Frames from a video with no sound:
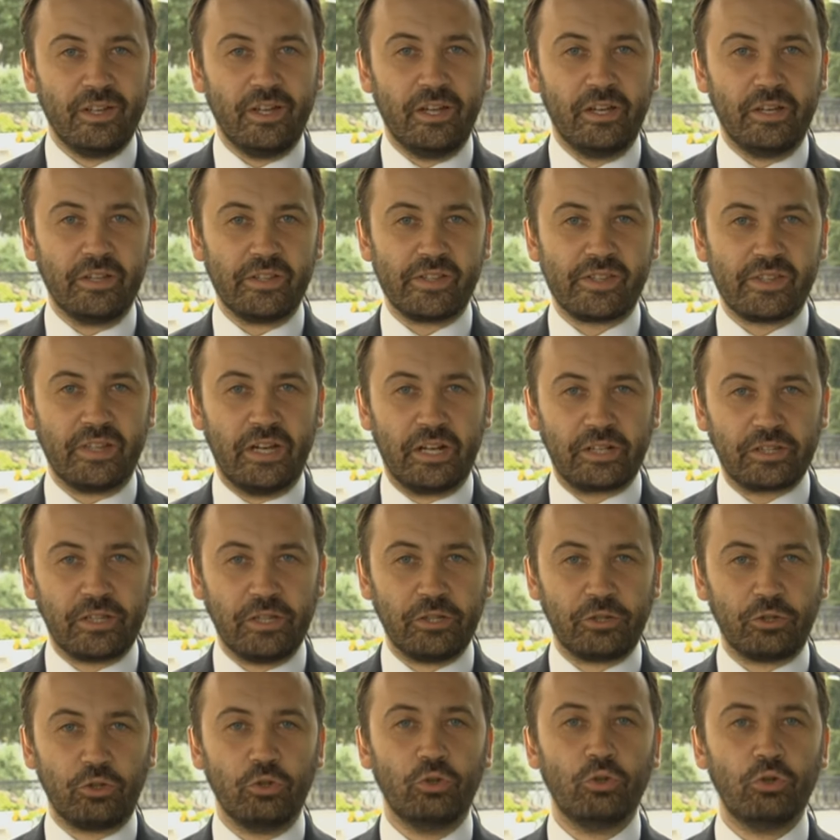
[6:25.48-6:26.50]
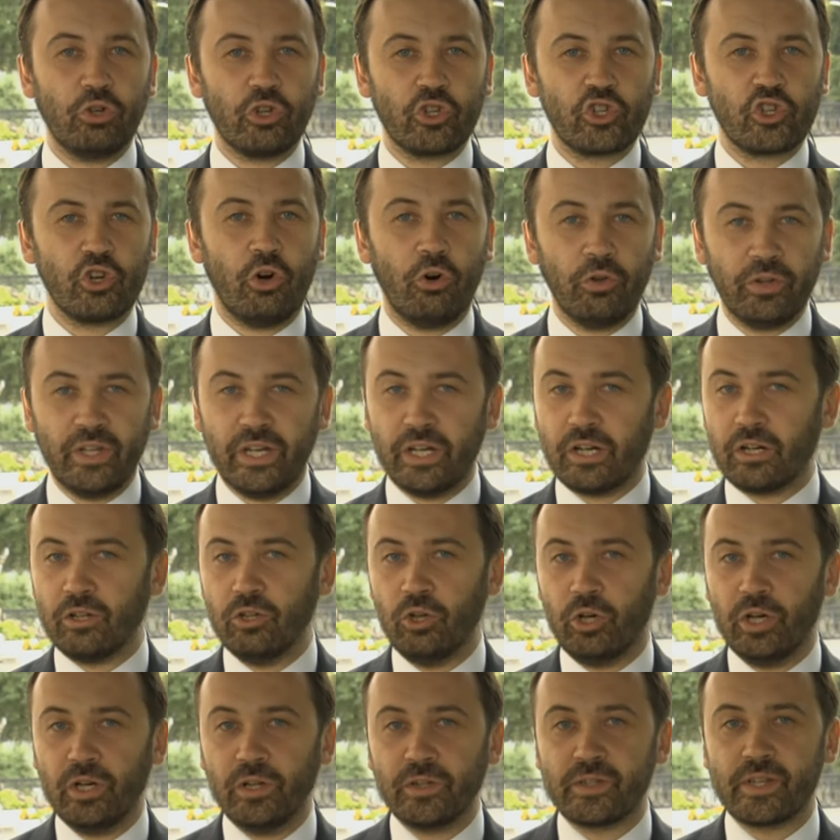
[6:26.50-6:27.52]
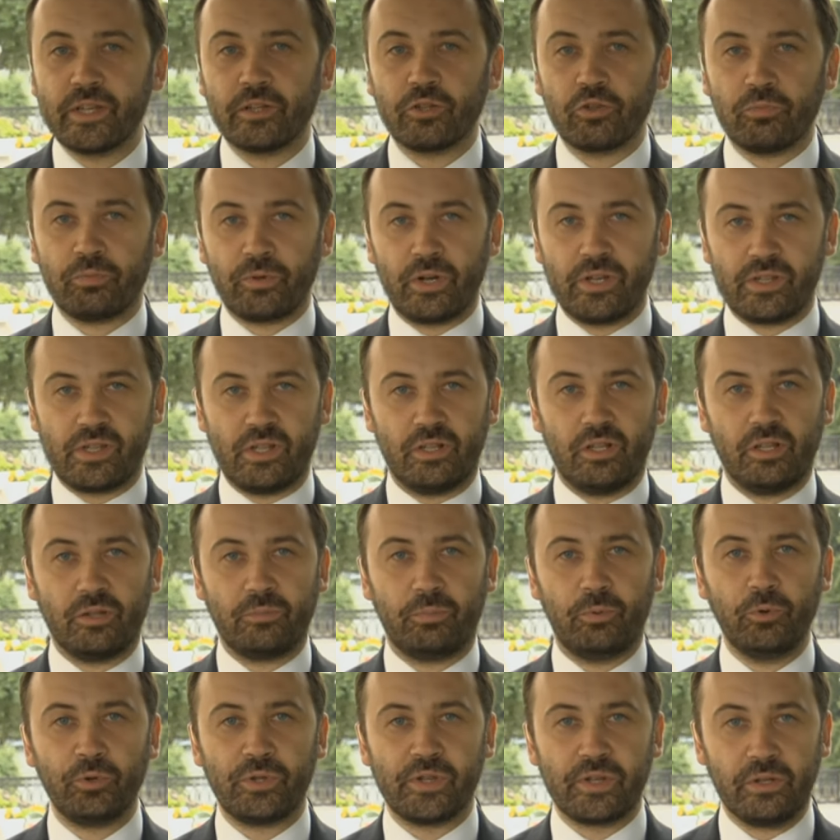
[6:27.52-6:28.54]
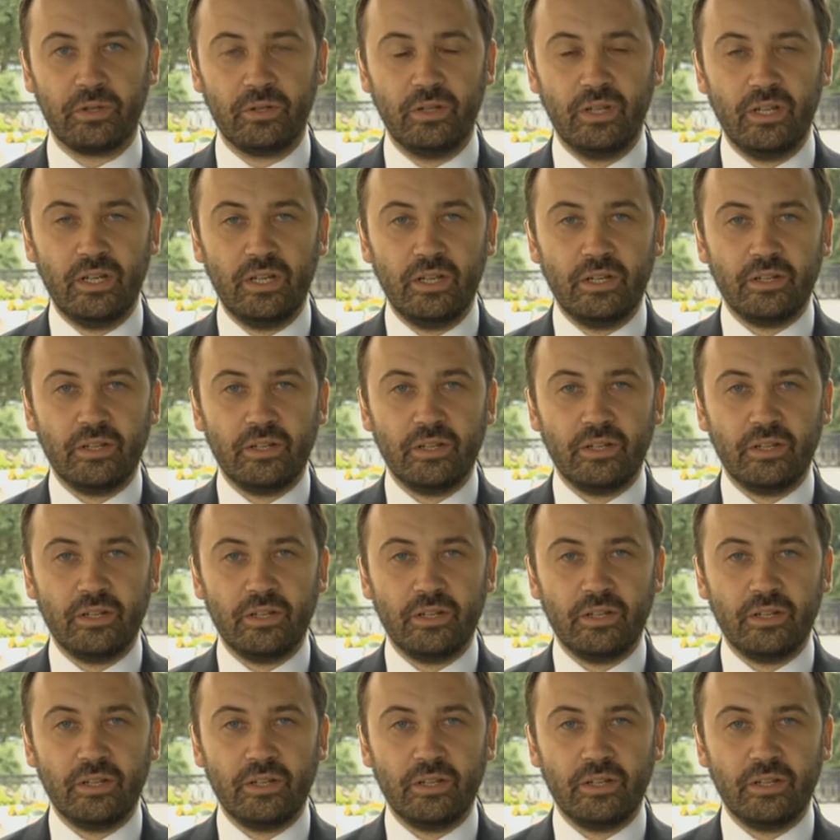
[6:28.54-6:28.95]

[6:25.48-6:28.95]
and started to show their loyalty to President Putin.